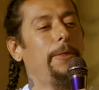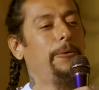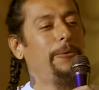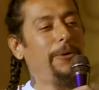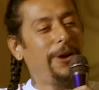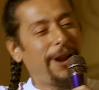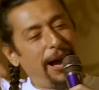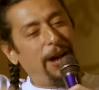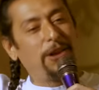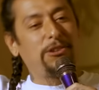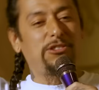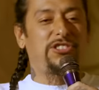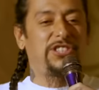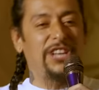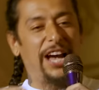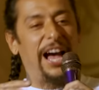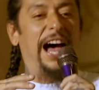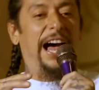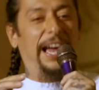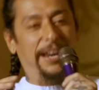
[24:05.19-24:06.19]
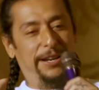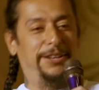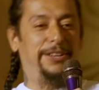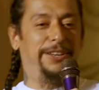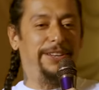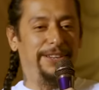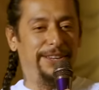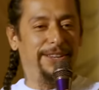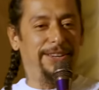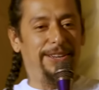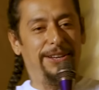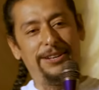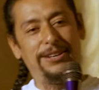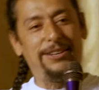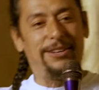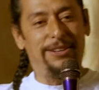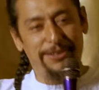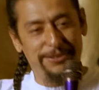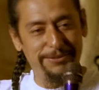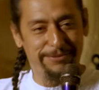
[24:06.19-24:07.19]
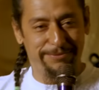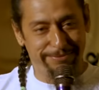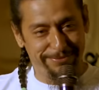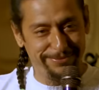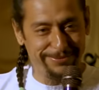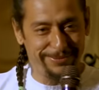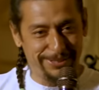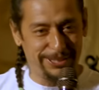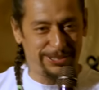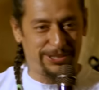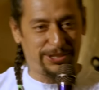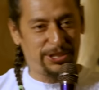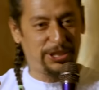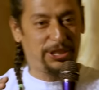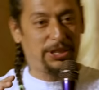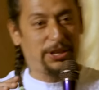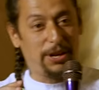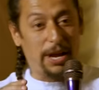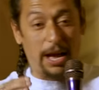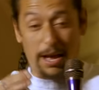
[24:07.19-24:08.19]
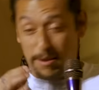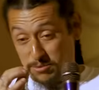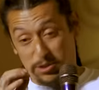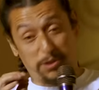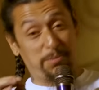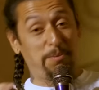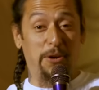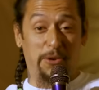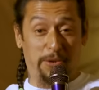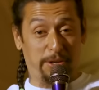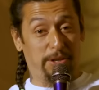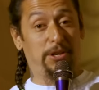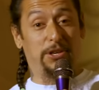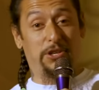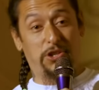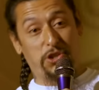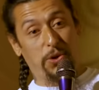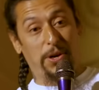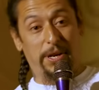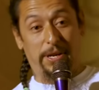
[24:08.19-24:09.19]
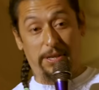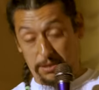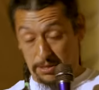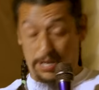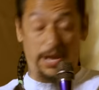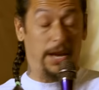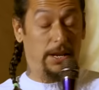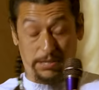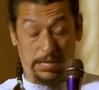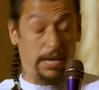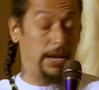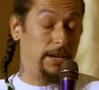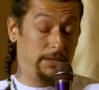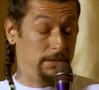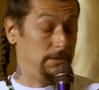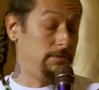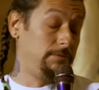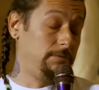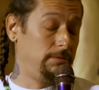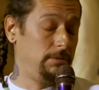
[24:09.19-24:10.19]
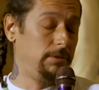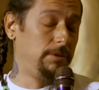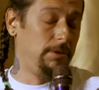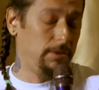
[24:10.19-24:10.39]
we're outside. She goes, I'm smoking a joint, as I do.